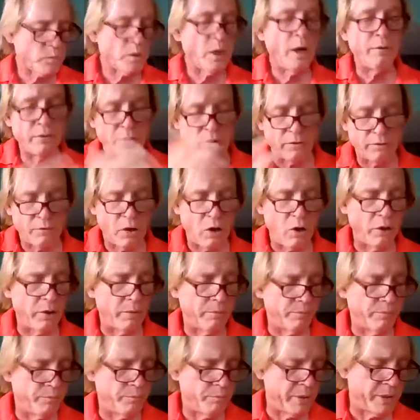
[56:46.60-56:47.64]
Of all the
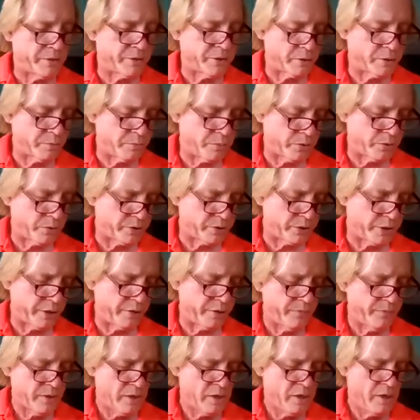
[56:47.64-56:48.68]
business books
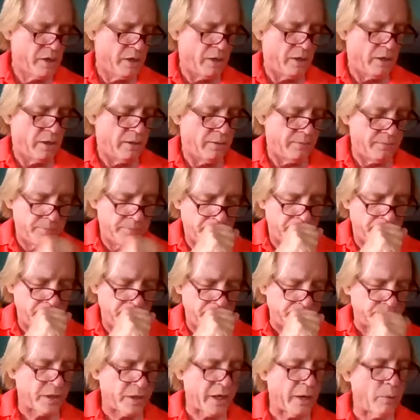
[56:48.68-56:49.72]
here.
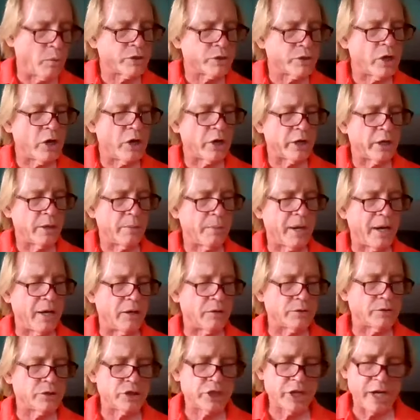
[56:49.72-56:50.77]
And we're talking
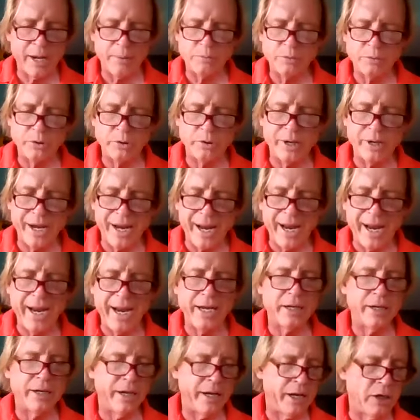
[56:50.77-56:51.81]
about chapter
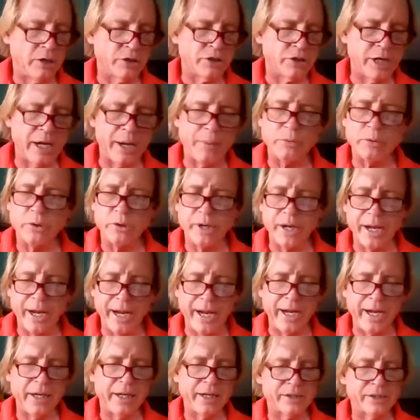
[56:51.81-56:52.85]
8 now. Chapter
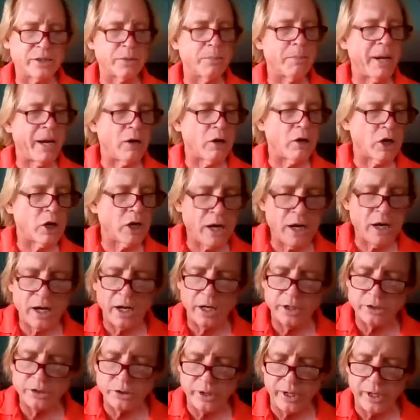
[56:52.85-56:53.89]
8 is about
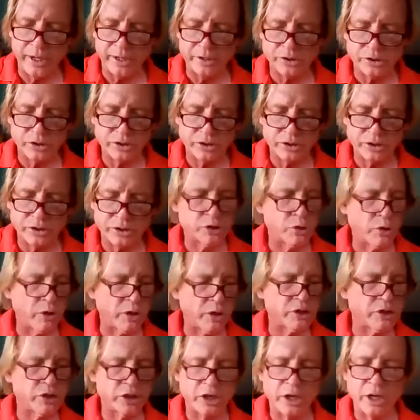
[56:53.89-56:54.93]
contracts,
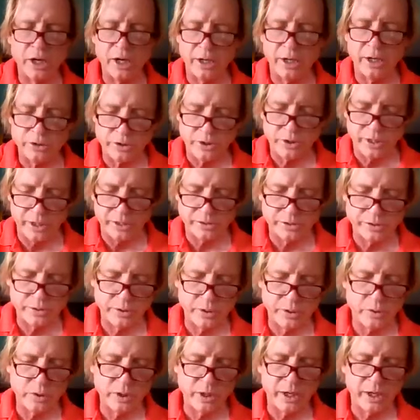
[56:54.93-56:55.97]
construction contracts.
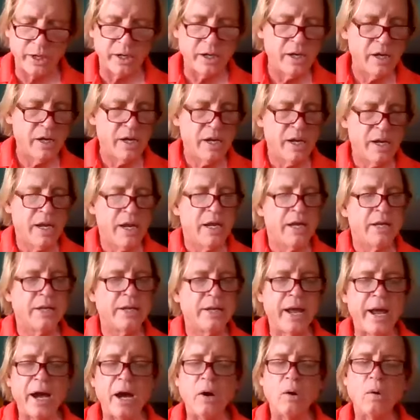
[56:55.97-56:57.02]
Okay.
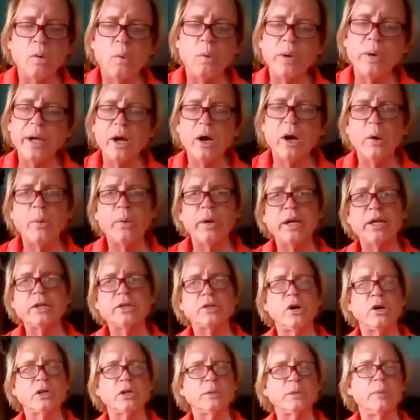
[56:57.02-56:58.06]
Now, we already
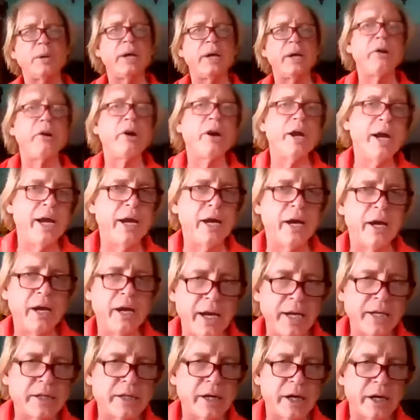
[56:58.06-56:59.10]
talked about our
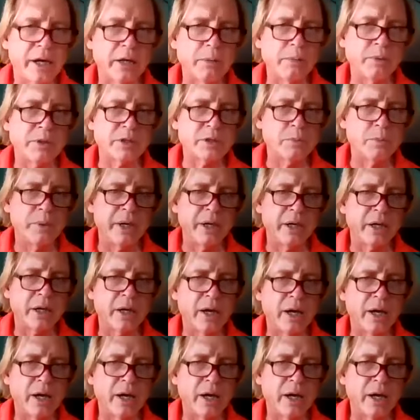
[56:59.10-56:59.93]
AIA documents being